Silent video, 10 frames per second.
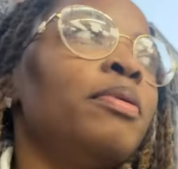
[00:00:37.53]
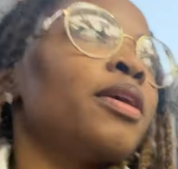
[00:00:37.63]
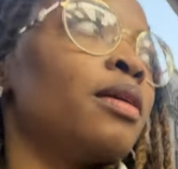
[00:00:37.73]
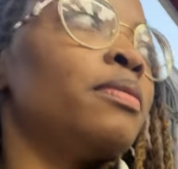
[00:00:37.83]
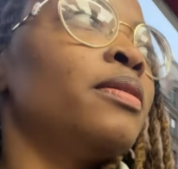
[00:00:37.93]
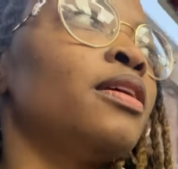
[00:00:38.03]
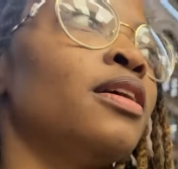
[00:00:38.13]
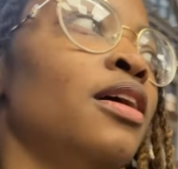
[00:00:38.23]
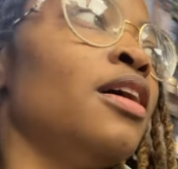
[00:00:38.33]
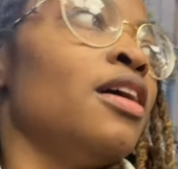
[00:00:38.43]
pick up
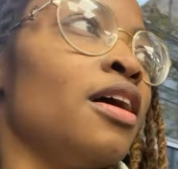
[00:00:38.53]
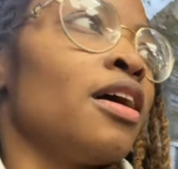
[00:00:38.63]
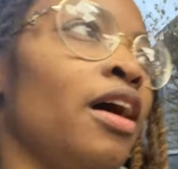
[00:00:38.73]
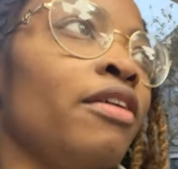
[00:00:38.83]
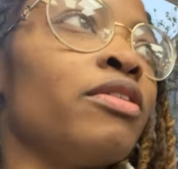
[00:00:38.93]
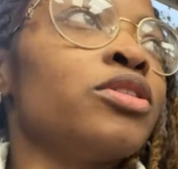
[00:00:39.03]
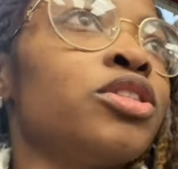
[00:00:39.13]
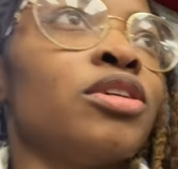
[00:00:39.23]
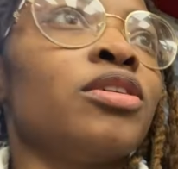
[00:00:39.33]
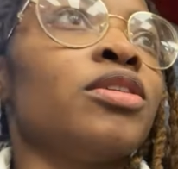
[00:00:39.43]
Kyro's
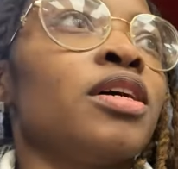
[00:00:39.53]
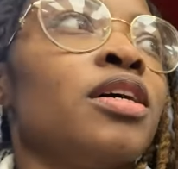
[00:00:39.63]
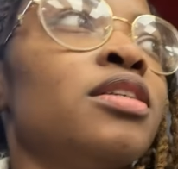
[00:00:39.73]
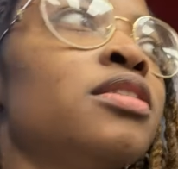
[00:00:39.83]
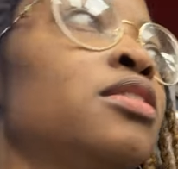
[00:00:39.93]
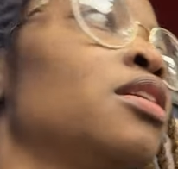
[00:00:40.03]
shirt, guys.